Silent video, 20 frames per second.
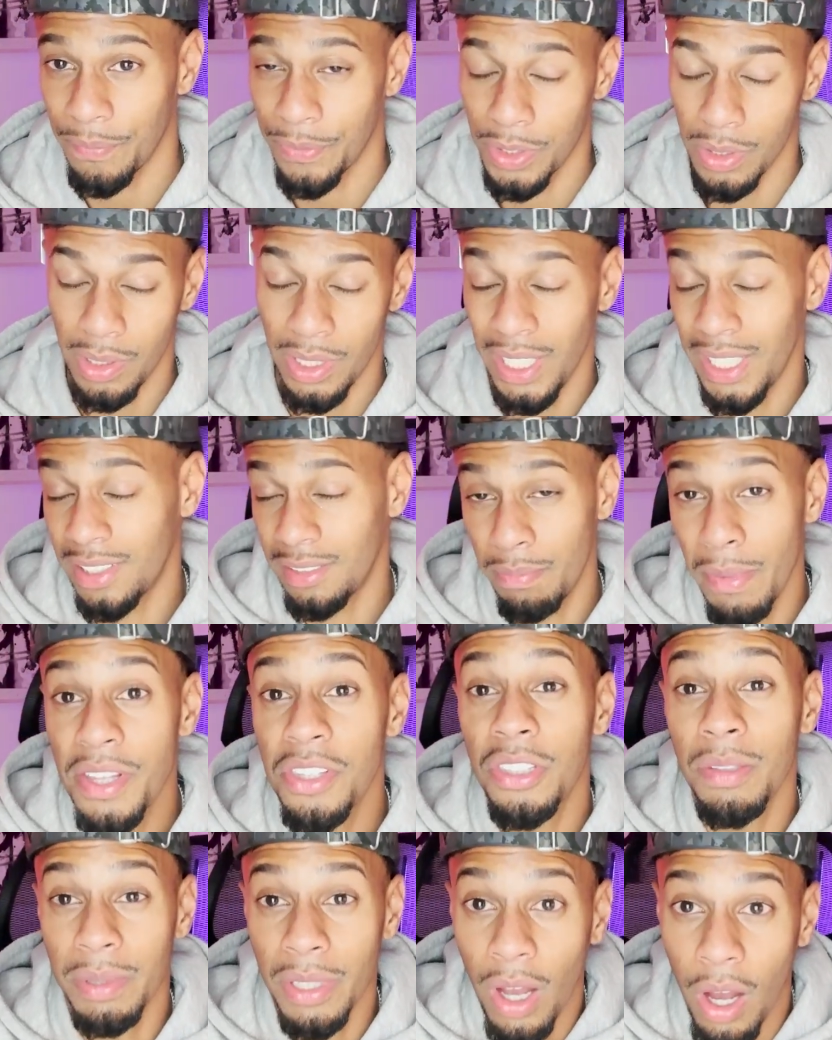So it's meant to
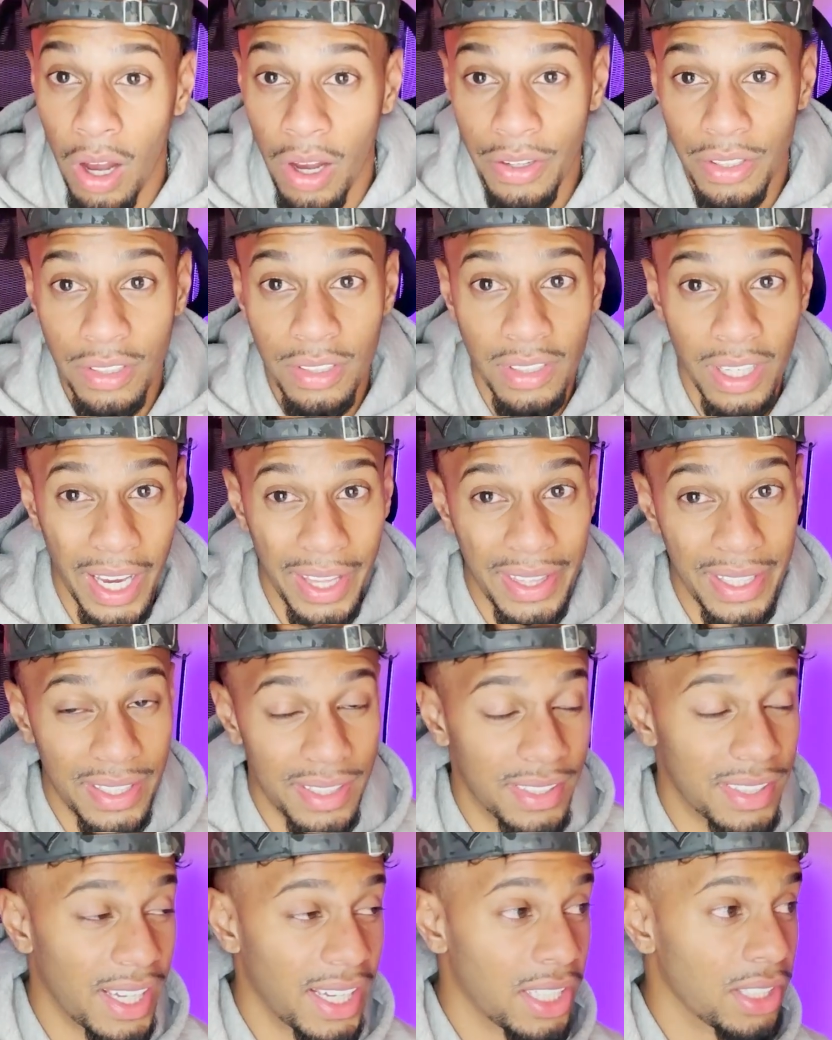be hard at the end of
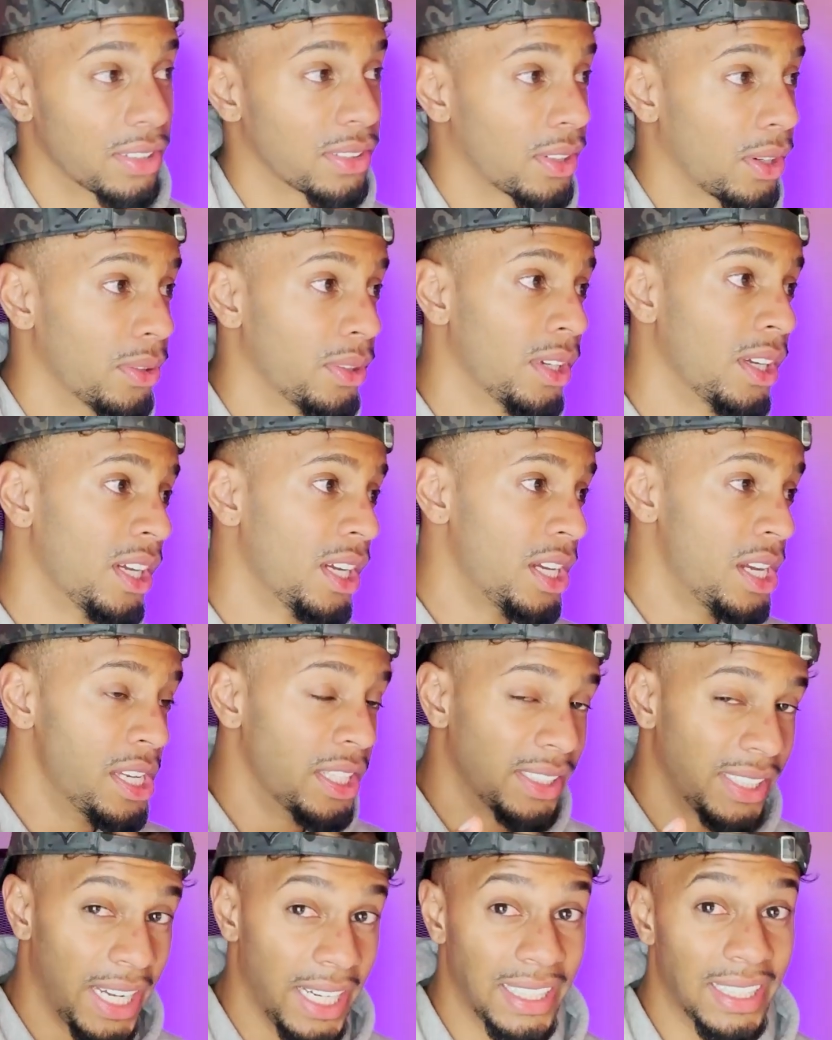the day. So
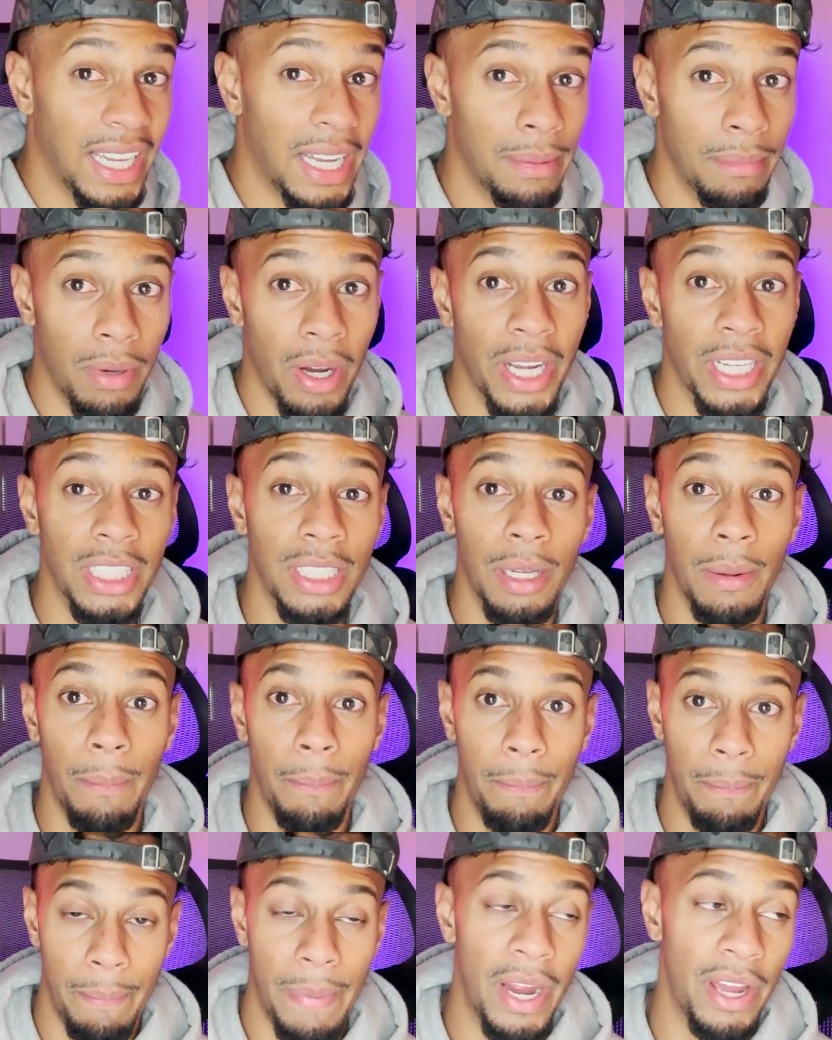take that in mind,
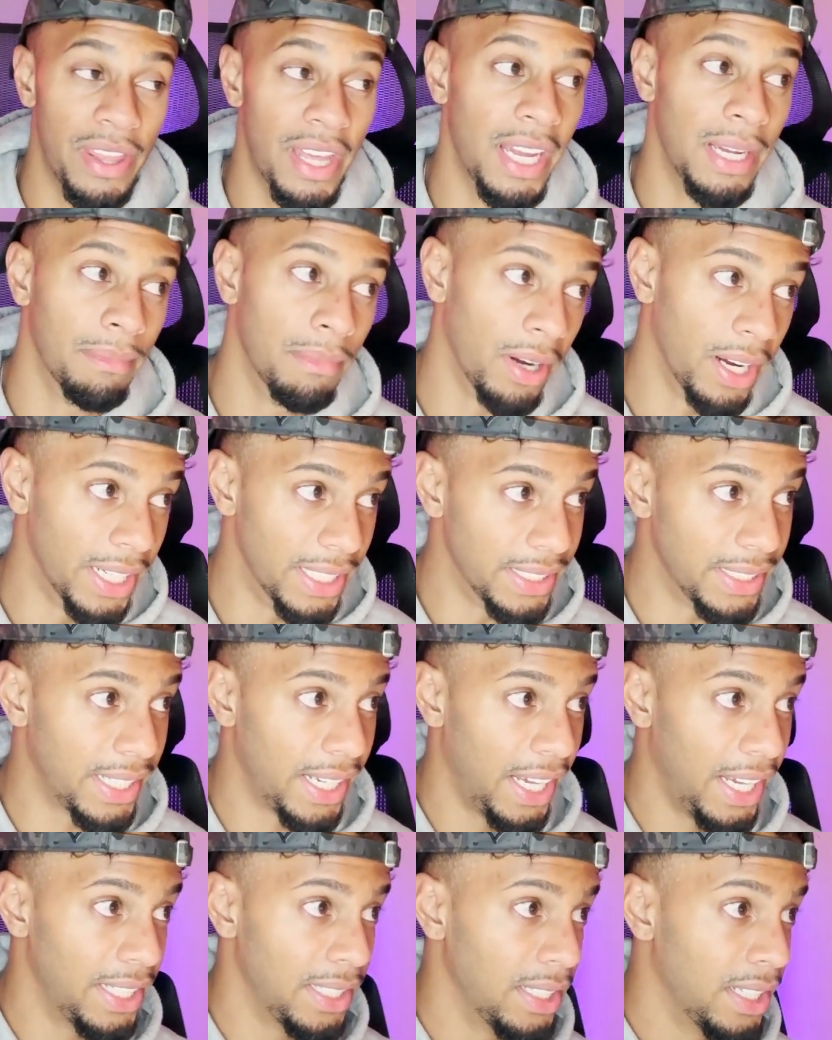bear that in mind,
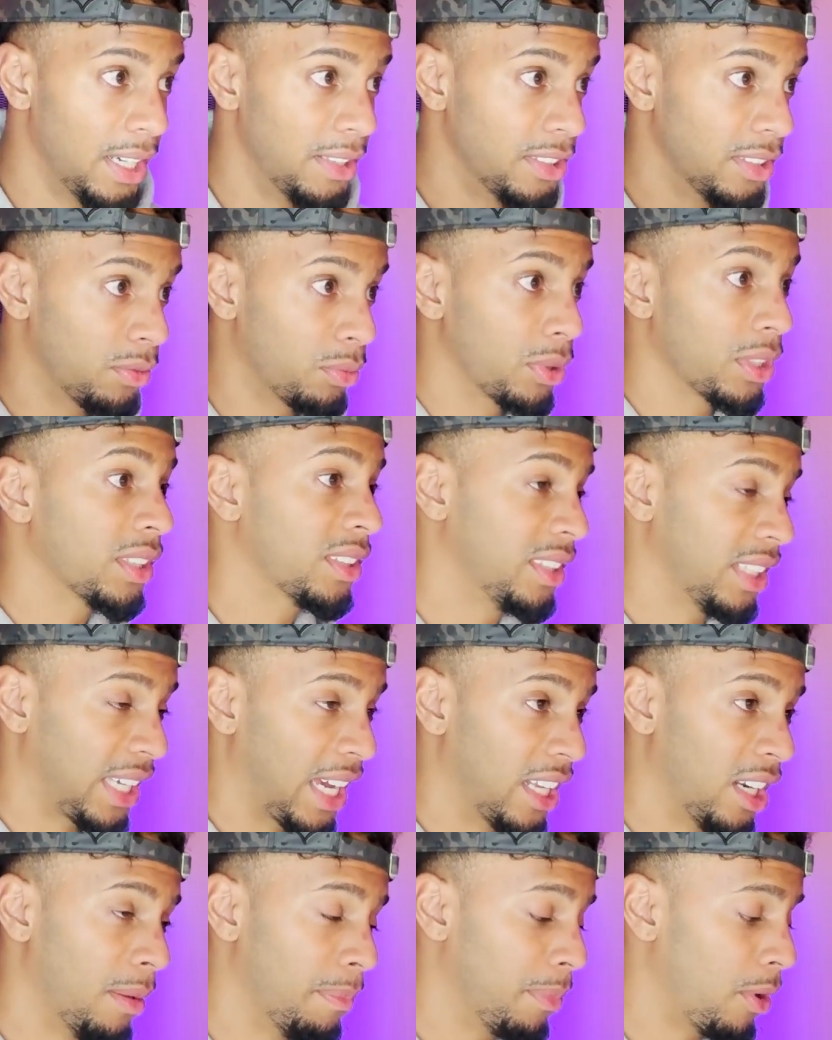and just really stick at
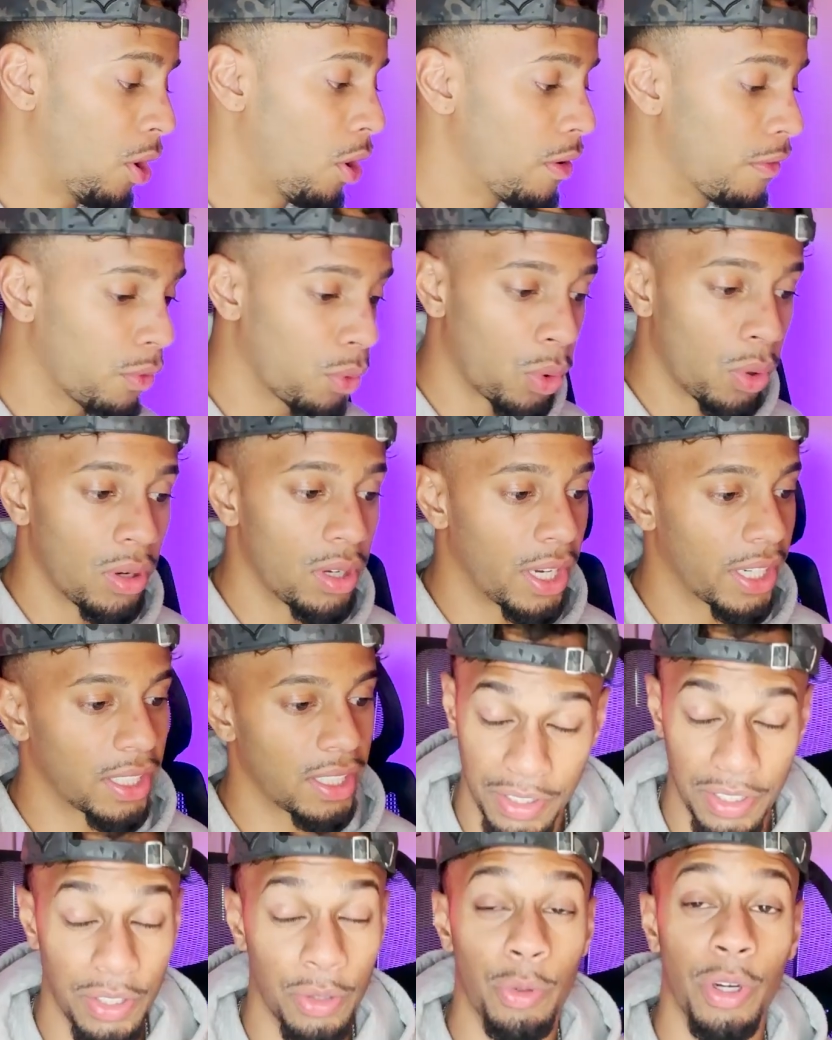it. But overall, like,
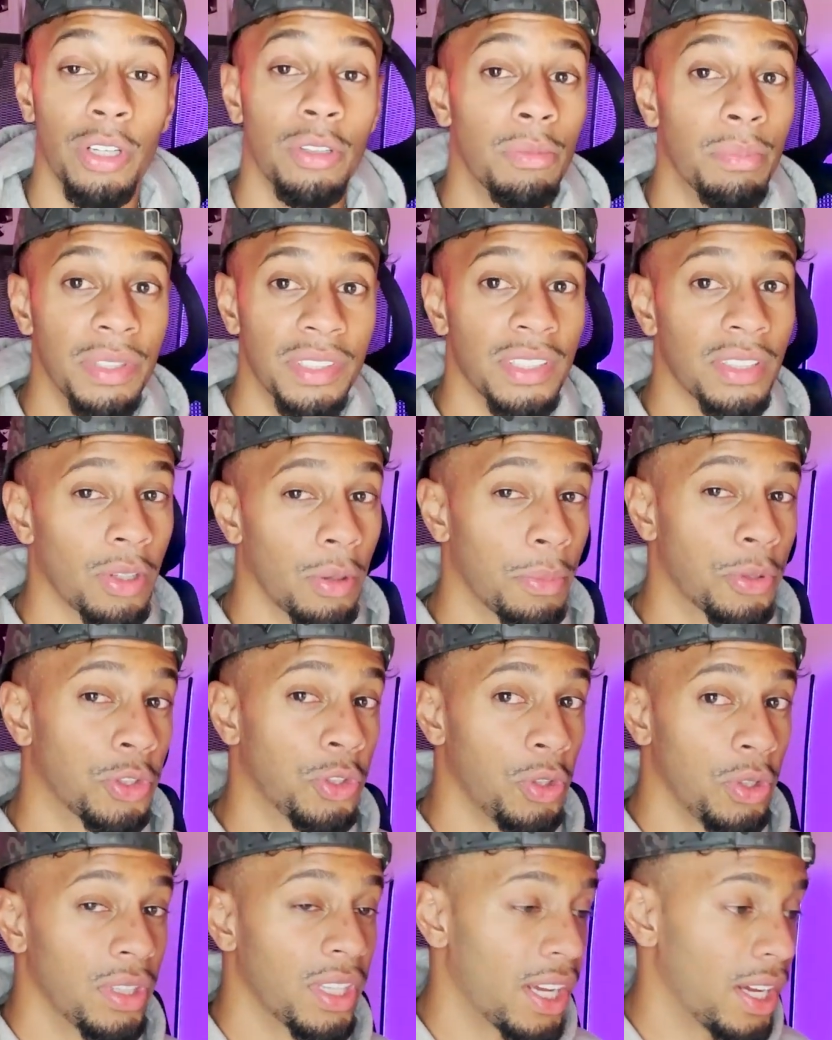incredible business
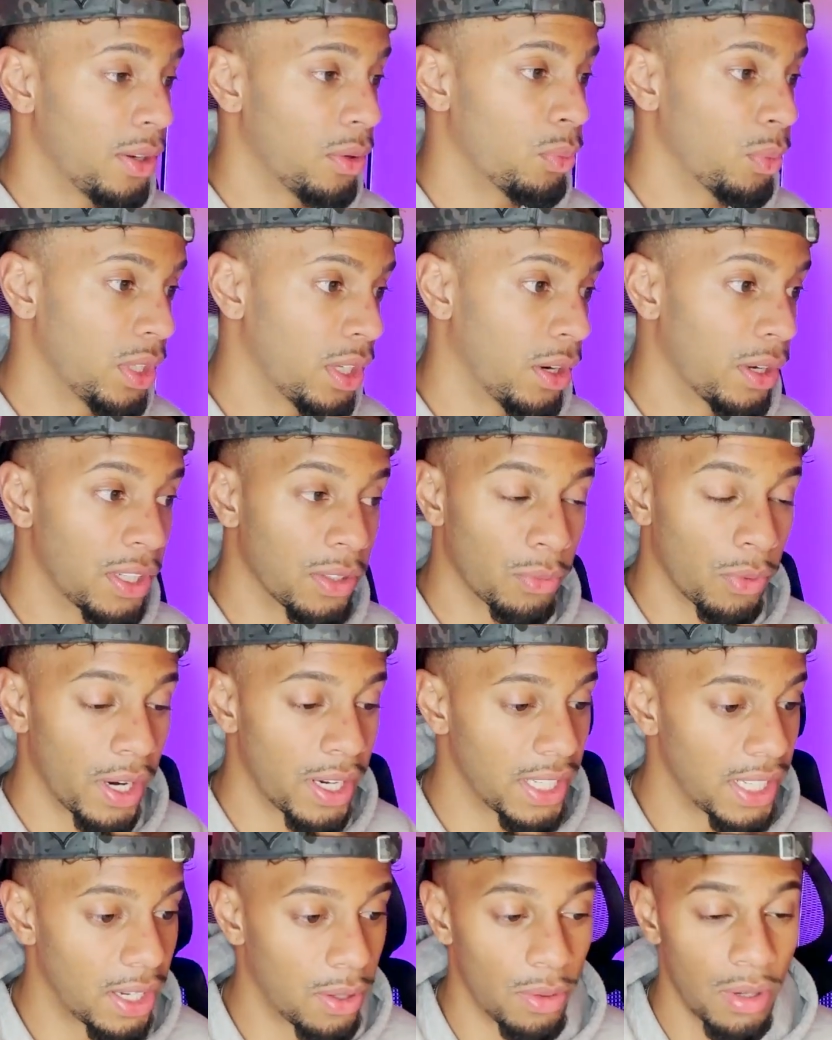opportunity that we are in right
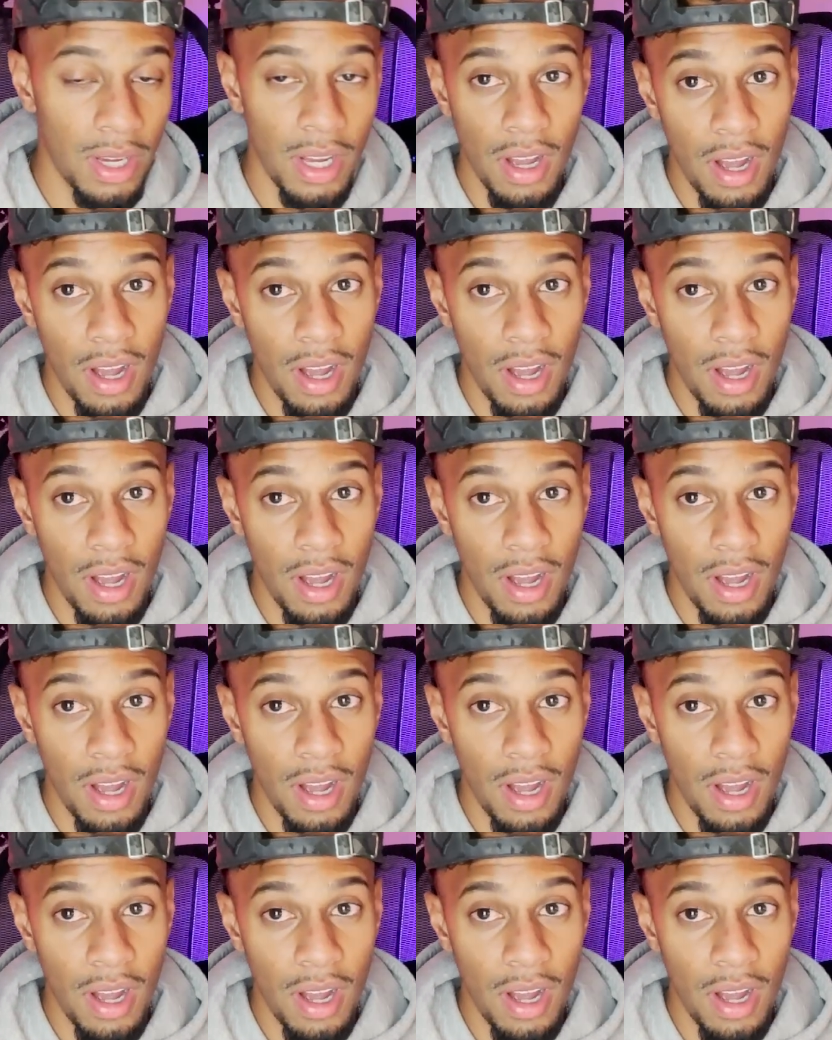now.